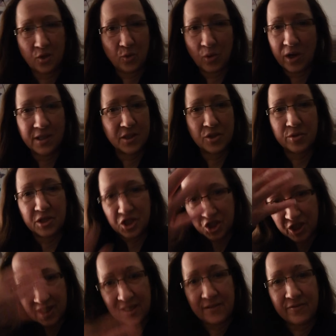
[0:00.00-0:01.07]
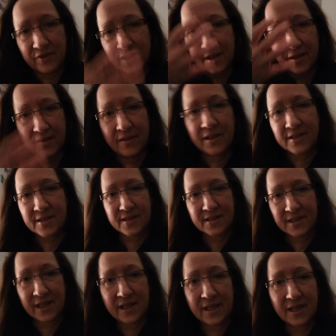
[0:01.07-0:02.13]
you want to achieve this
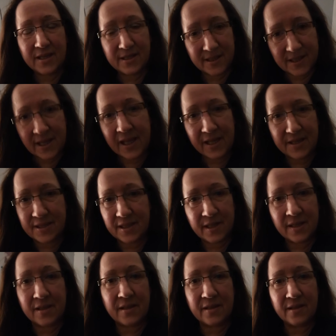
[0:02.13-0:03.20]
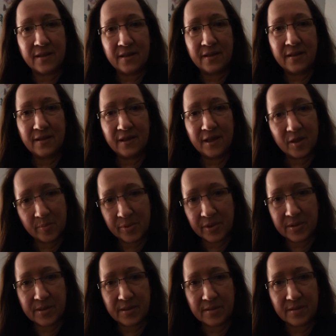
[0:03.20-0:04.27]
state state in a in a
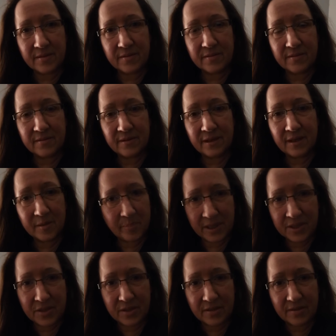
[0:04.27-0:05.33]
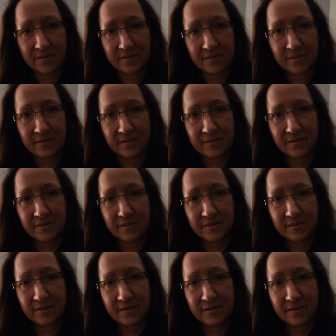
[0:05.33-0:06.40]
person, in a patient?
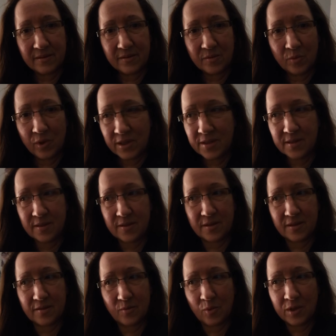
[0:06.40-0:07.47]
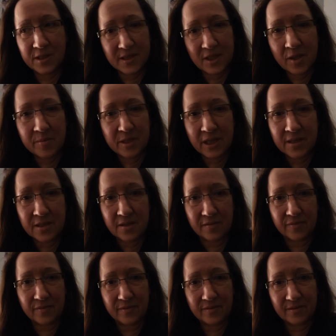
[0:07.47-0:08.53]
What's what's the
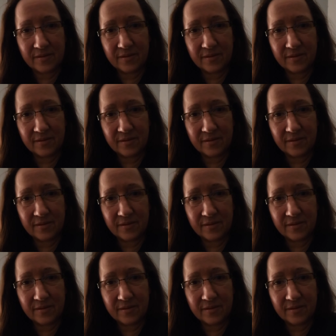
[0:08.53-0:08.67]
objective?